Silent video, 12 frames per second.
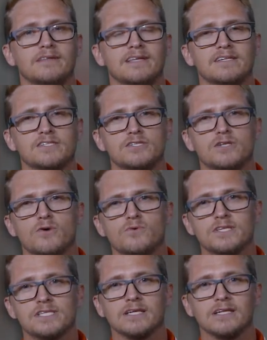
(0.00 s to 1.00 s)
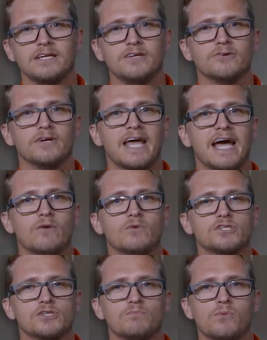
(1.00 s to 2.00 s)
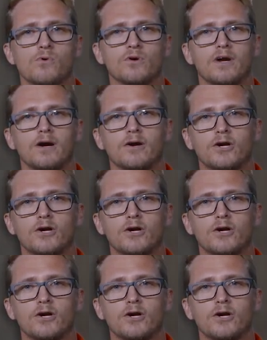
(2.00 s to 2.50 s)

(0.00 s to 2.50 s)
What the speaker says: that is known as a leader in how we support our